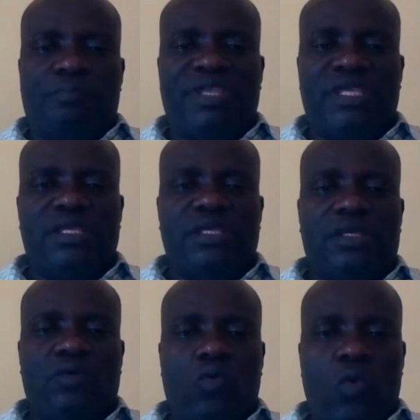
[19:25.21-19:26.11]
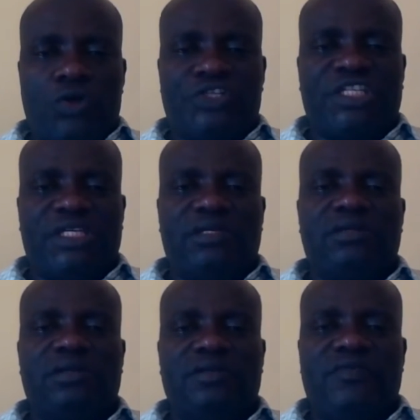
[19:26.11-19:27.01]
be
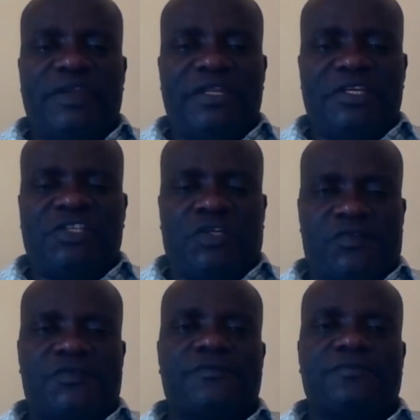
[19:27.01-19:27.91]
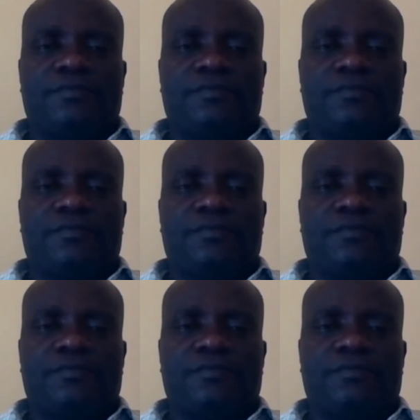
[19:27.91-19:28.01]
washing the dishes.